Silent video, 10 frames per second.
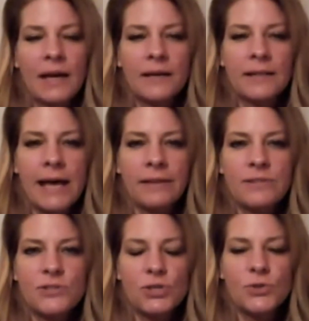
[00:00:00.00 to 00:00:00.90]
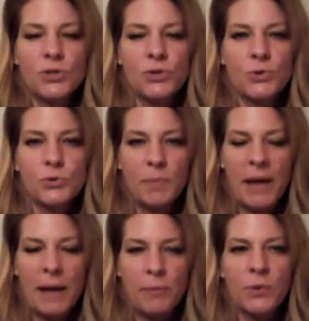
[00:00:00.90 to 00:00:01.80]
clients? Do you do your
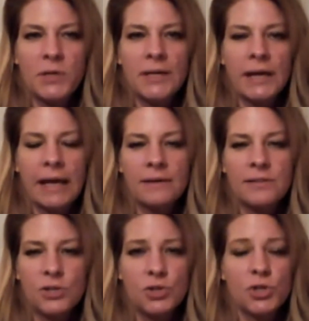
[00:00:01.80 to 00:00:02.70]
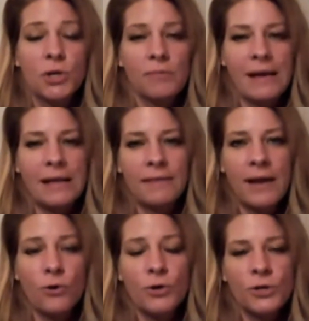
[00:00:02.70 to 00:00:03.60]
paperwork, and did you do your writing there, or